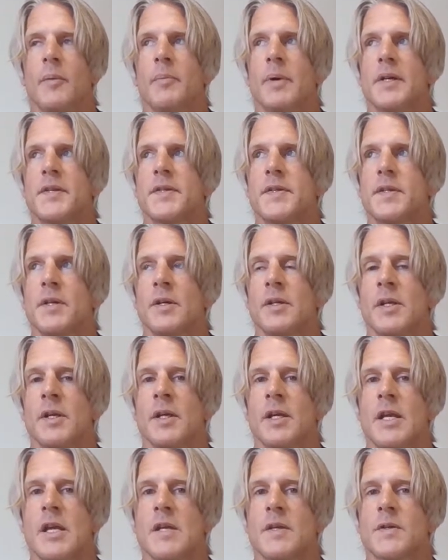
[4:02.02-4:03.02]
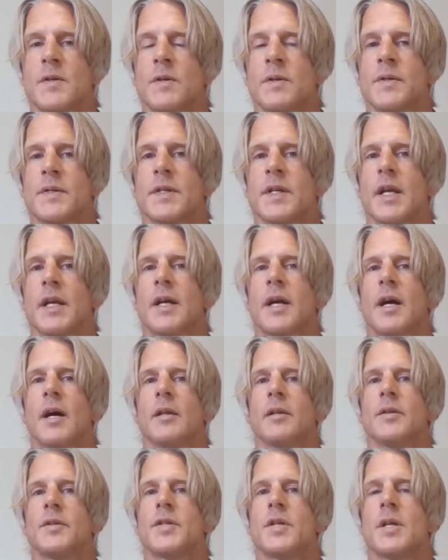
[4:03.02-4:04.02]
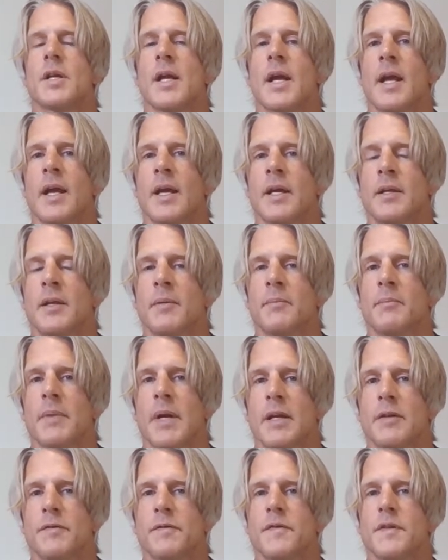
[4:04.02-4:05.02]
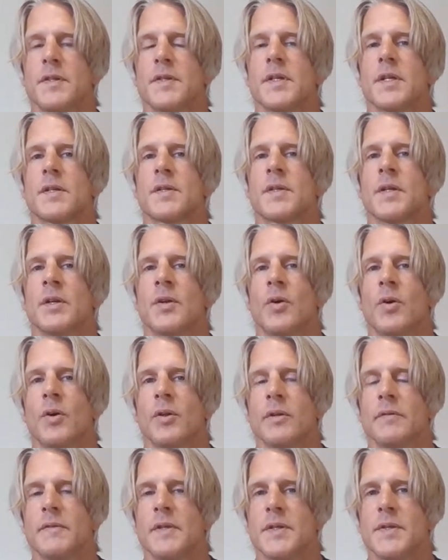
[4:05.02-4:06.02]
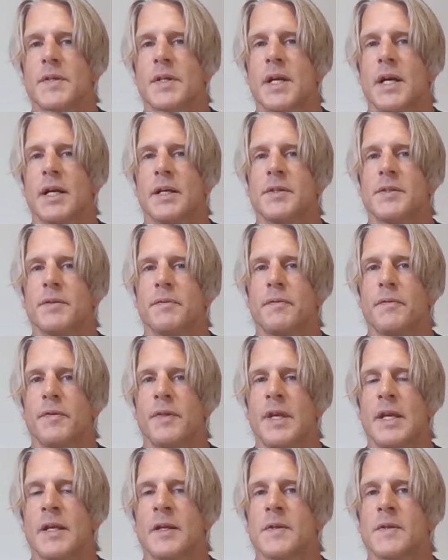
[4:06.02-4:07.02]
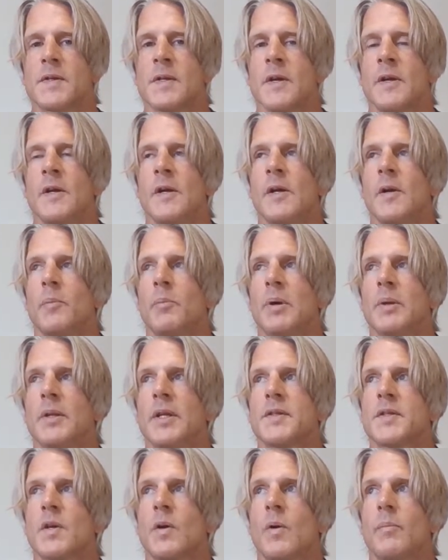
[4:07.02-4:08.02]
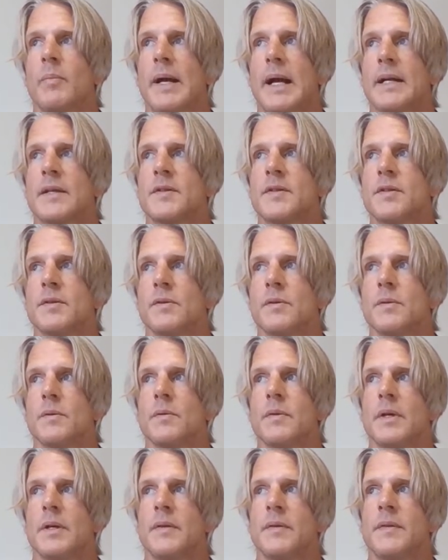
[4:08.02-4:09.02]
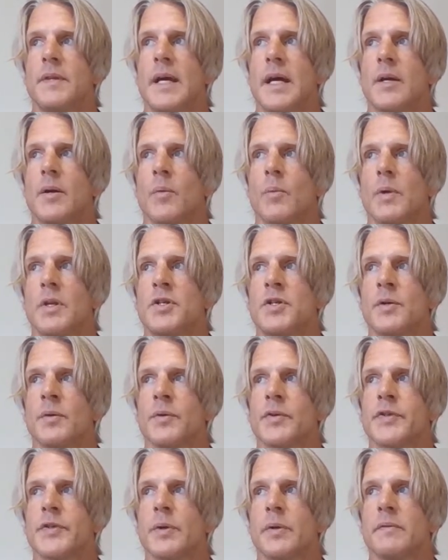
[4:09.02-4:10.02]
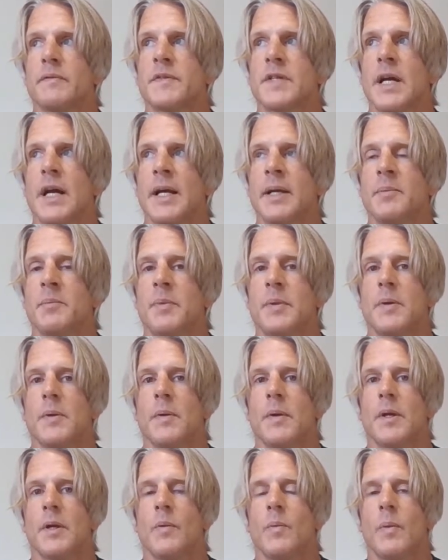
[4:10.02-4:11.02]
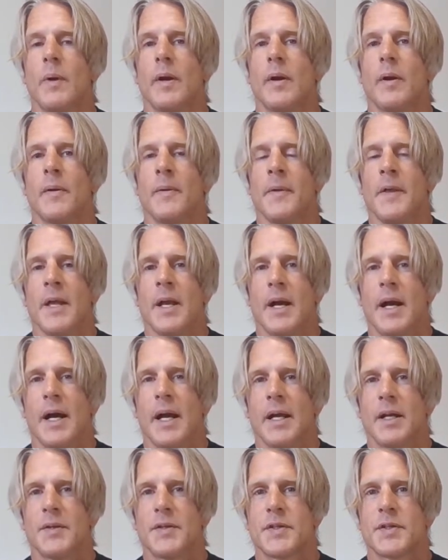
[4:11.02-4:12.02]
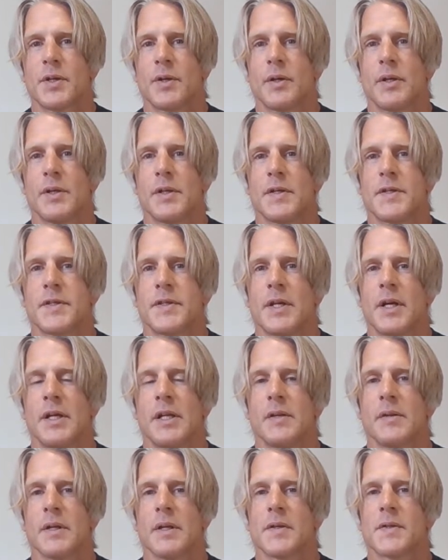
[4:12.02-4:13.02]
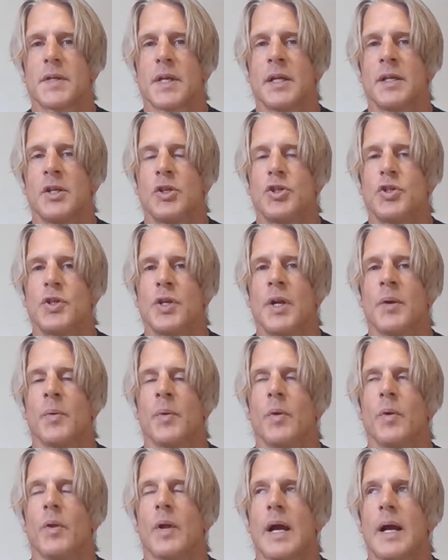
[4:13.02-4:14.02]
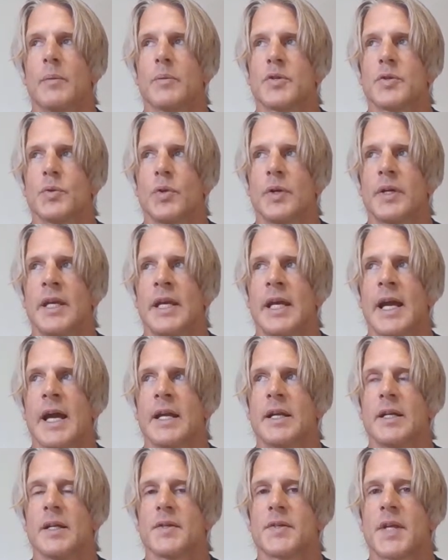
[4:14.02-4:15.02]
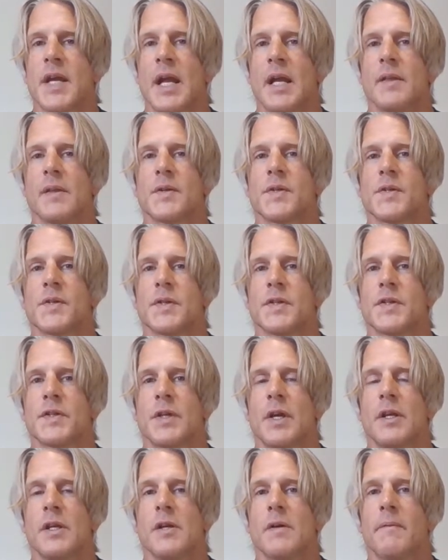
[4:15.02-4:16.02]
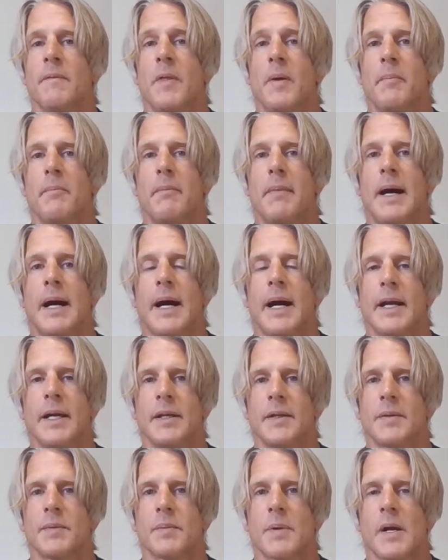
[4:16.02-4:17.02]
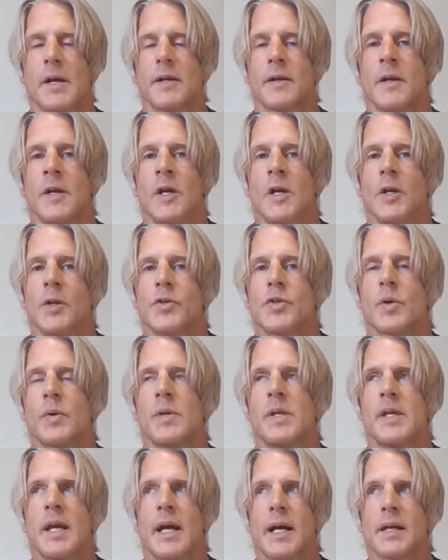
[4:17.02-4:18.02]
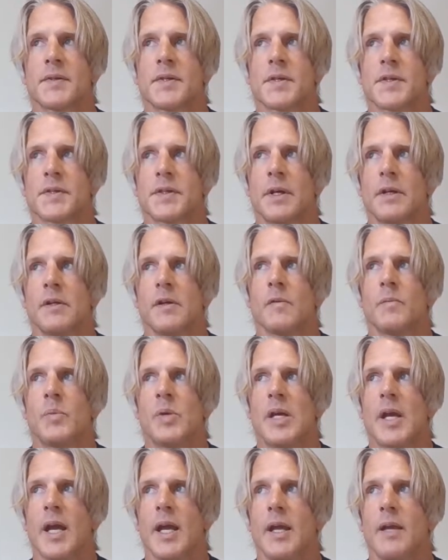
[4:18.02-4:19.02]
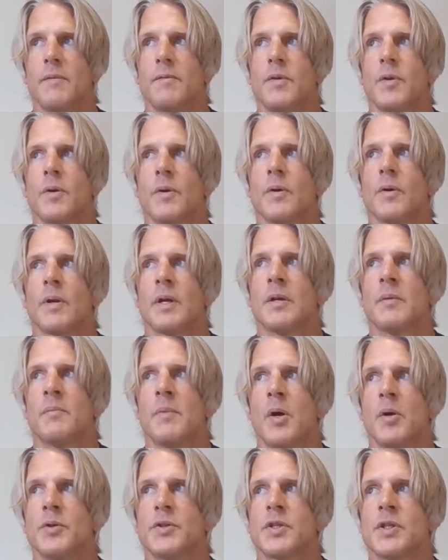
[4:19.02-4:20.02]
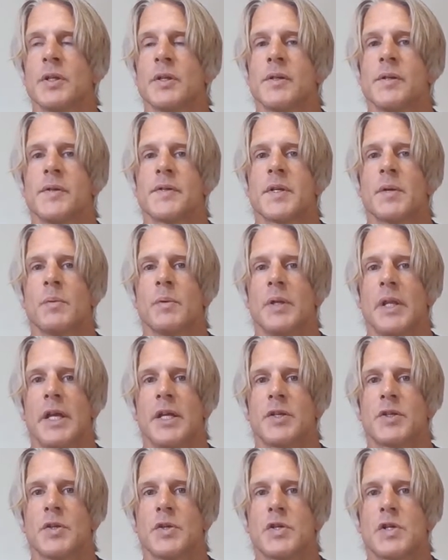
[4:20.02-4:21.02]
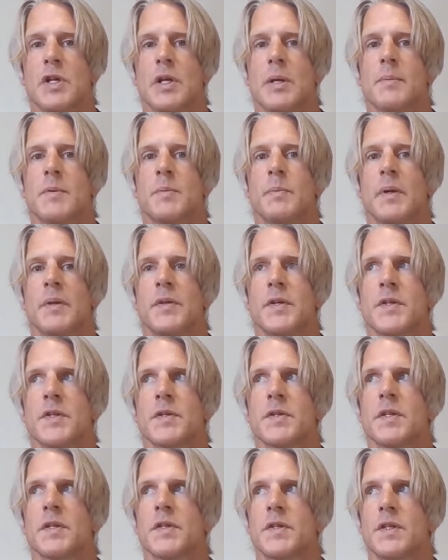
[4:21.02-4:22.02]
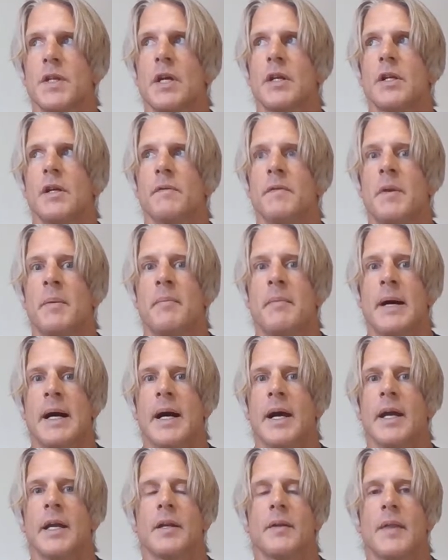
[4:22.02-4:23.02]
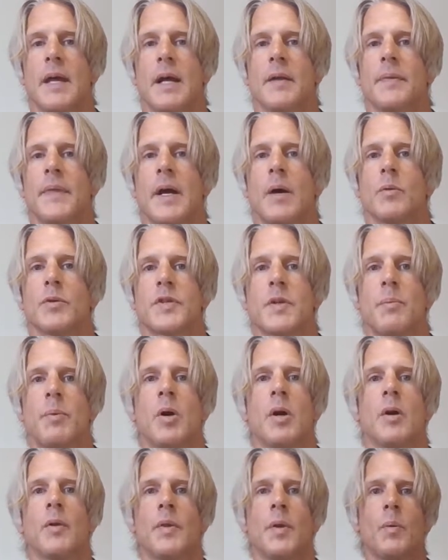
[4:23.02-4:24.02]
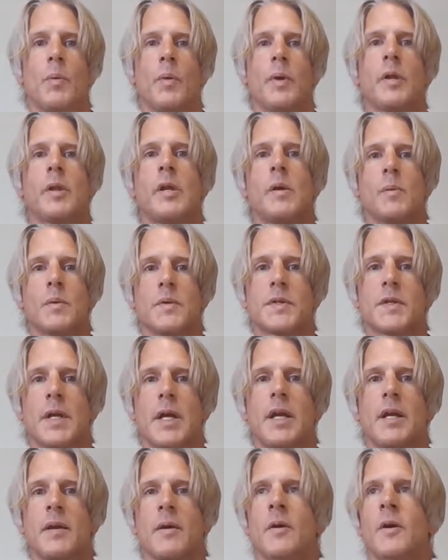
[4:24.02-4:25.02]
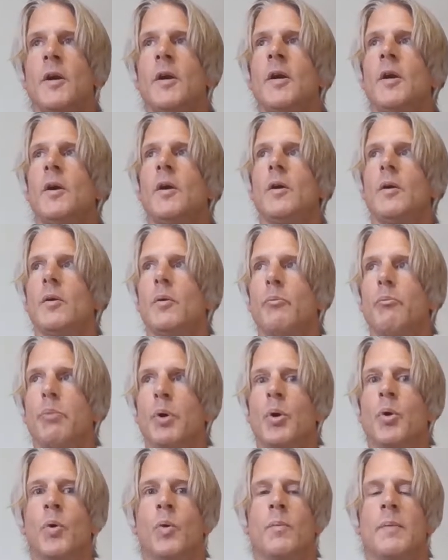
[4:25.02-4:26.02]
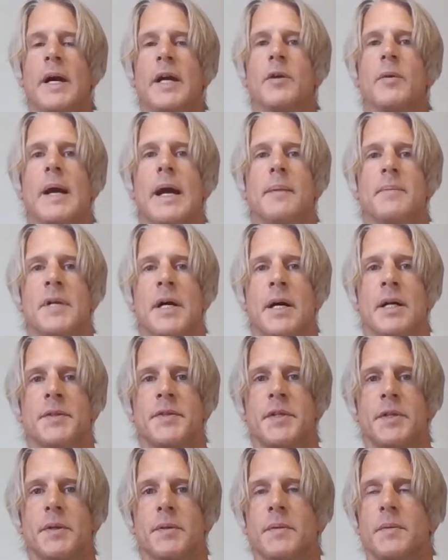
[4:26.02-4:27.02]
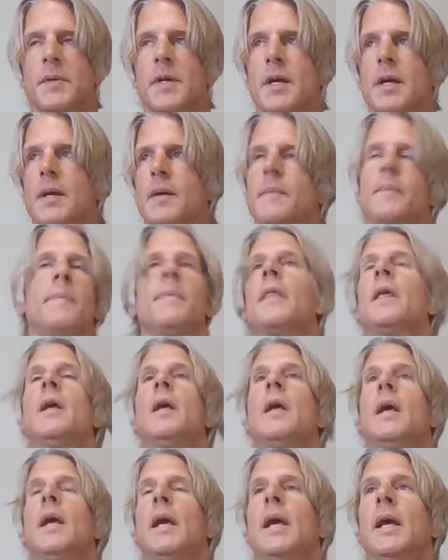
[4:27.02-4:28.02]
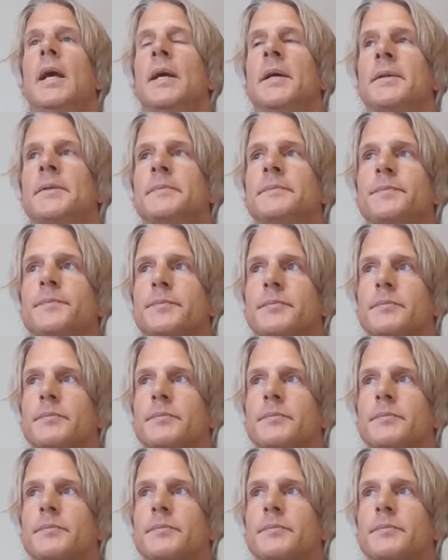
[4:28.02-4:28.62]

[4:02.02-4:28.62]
by studying Eastern psychology and metaphysics and all of these kinds of things. But let's go back to that original sort of time period where I had started to study this, and in general I was looking at it as, hey, this is a study of the mind, right? So yeah, it's a study of behavior and emotions and relationships, but this is the study of the mind. That was the part that really was like, boom, I grabbed onto, okay? And